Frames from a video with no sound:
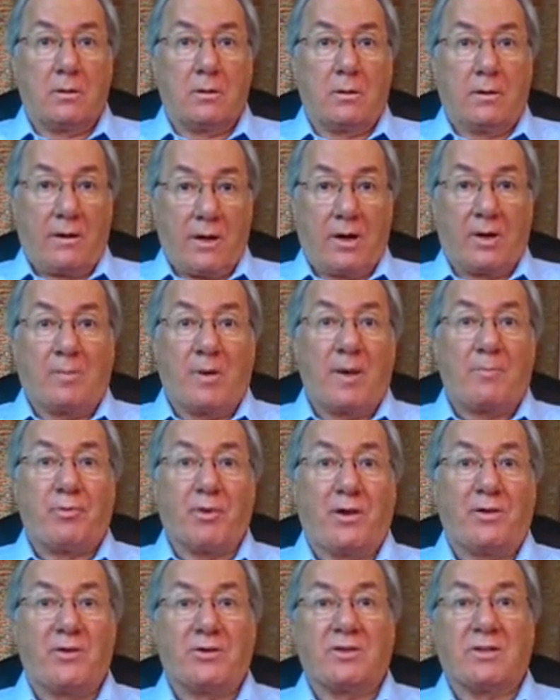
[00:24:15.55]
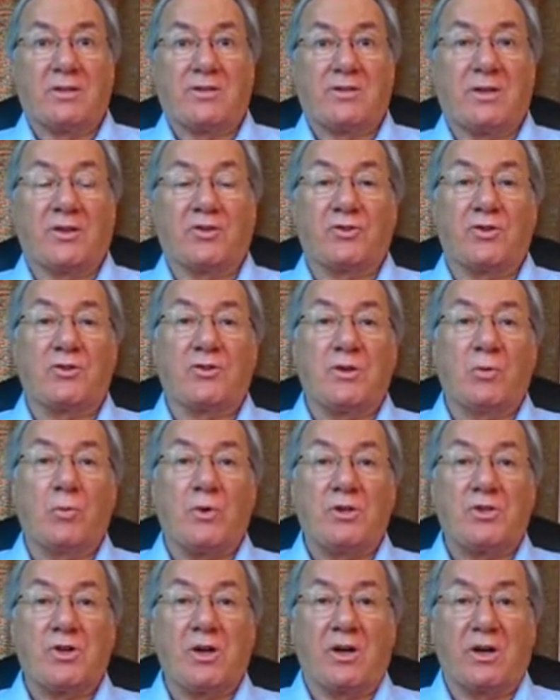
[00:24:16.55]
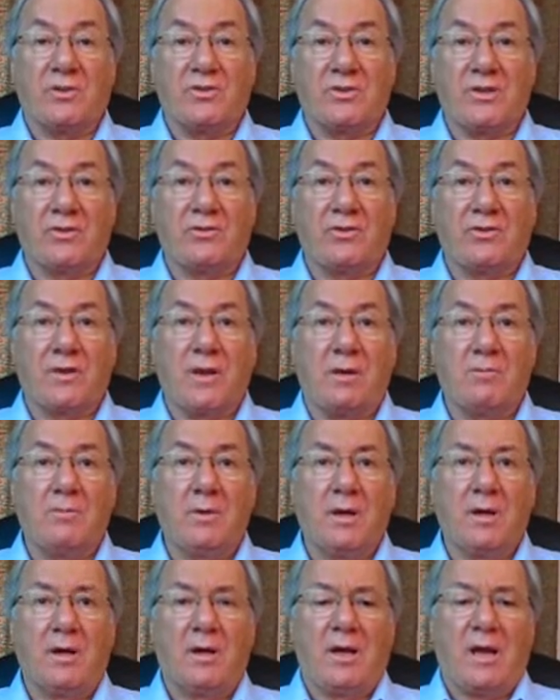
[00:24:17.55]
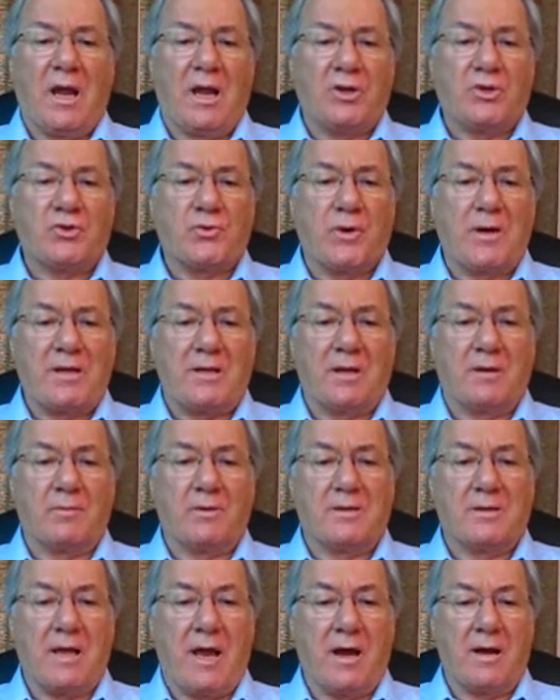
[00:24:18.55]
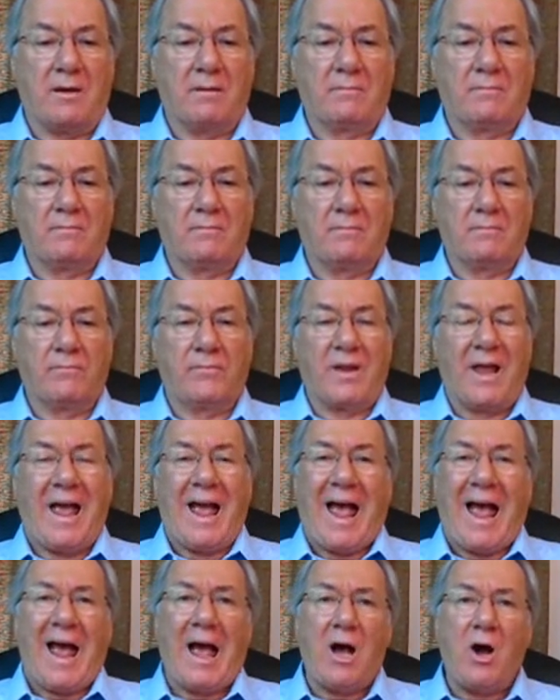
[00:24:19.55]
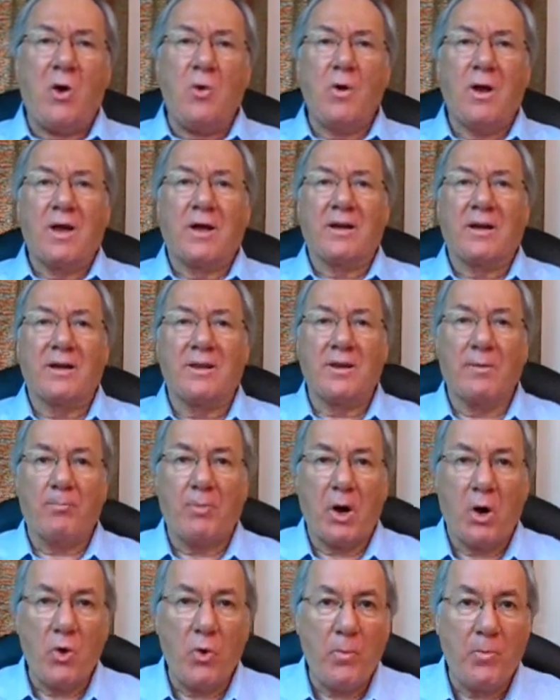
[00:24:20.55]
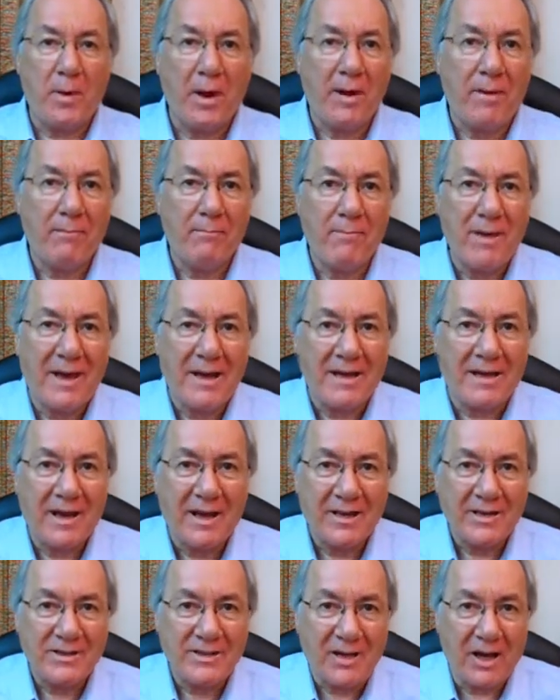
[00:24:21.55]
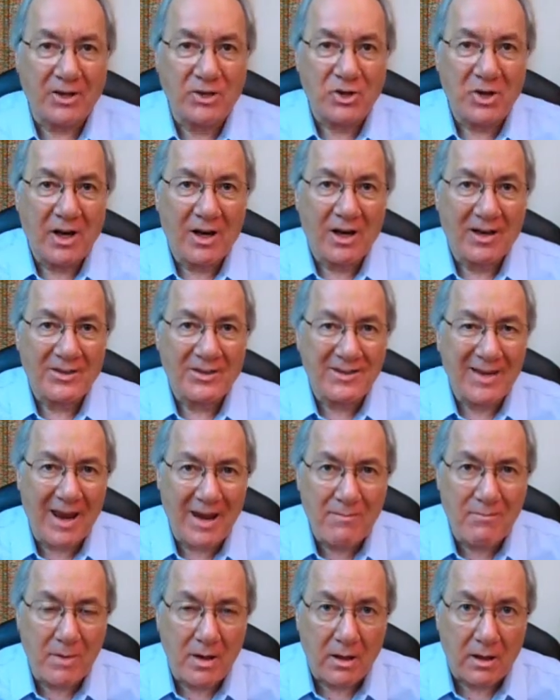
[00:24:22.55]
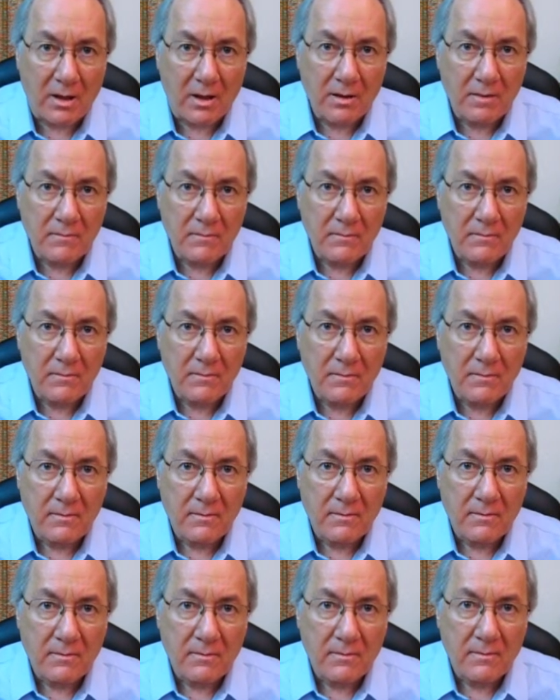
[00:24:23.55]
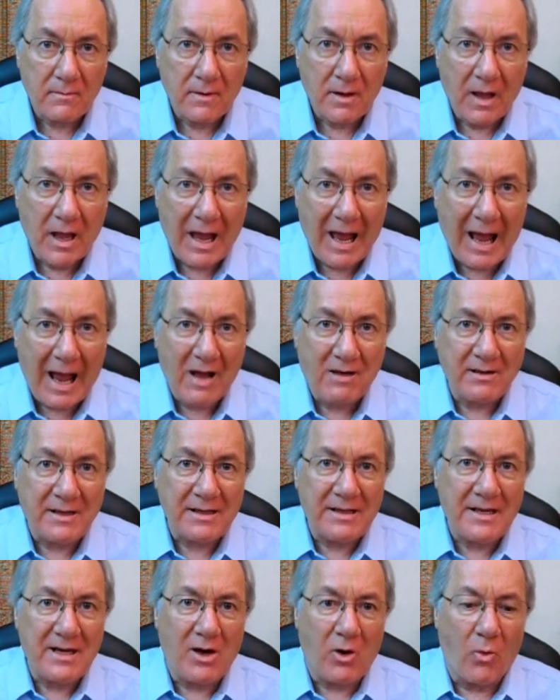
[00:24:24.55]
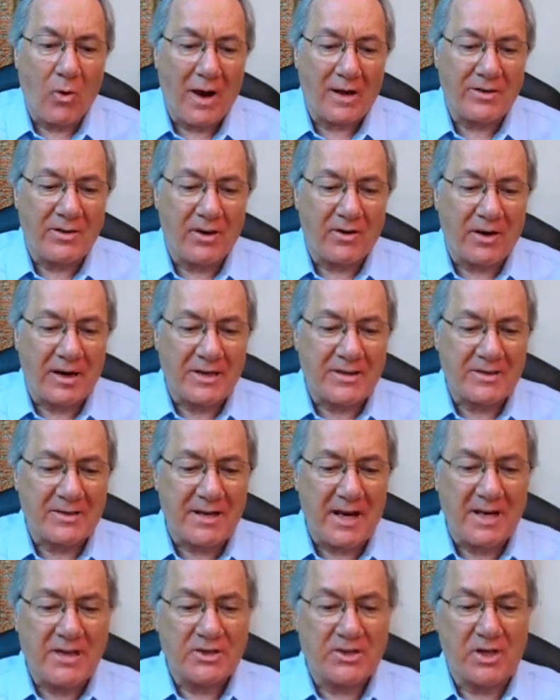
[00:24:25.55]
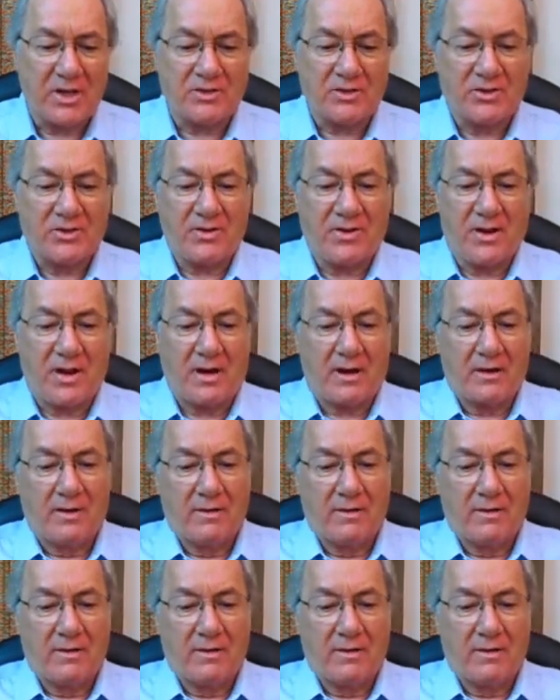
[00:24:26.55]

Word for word: They're my brothers and sisters, and we should consider them and treat them as that. How can the Pope make such a statement? How can he go out there and say such a thing?